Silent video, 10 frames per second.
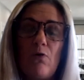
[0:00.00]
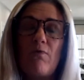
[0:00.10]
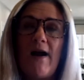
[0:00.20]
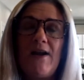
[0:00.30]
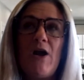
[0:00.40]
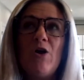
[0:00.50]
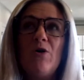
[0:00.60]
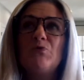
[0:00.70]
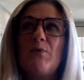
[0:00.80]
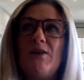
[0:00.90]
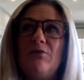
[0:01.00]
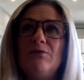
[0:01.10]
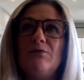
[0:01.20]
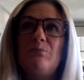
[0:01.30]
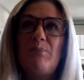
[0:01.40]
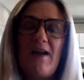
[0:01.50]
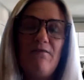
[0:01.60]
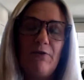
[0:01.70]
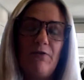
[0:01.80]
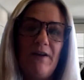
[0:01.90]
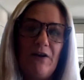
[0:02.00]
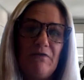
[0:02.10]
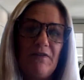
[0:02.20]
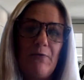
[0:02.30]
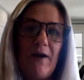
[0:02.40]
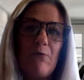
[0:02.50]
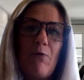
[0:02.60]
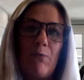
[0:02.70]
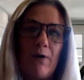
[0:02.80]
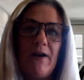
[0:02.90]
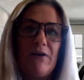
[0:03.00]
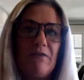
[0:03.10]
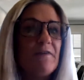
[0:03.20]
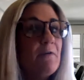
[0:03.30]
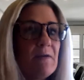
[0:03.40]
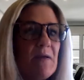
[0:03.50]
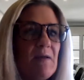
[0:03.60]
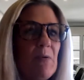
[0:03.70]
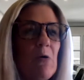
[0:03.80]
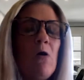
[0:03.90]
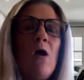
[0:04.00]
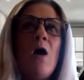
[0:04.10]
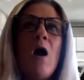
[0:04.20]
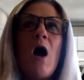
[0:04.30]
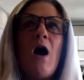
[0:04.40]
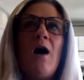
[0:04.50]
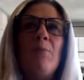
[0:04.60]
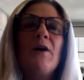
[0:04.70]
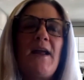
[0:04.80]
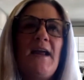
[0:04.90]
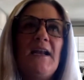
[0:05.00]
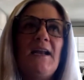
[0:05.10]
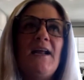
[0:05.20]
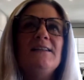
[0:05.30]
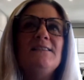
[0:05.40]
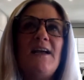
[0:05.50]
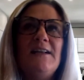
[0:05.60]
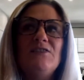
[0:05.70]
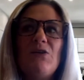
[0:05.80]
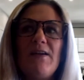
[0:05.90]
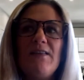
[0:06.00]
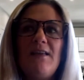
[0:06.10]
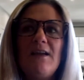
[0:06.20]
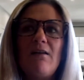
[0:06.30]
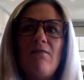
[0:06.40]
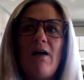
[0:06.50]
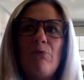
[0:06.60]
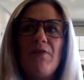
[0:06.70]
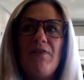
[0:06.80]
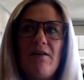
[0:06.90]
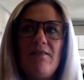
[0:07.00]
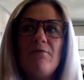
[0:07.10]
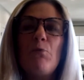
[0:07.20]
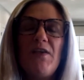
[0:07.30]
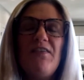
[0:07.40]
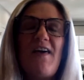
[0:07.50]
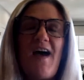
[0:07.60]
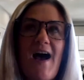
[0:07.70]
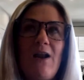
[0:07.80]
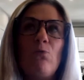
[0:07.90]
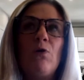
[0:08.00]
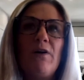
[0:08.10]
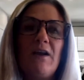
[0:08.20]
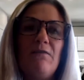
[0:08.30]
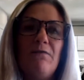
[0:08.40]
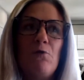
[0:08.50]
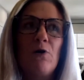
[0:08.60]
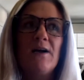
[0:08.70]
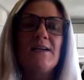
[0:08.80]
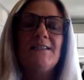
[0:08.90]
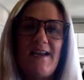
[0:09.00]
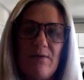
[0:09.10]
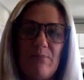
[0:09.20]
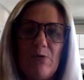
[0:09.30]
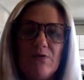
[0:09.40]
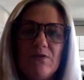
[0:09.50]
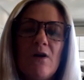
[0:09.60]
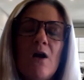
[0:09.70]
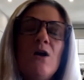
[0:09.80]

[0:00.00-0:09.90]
Ryan Homes, we use behavioral interviewing when we're interviewing people or candidates. And so I think a lot with that, we're looking for examples.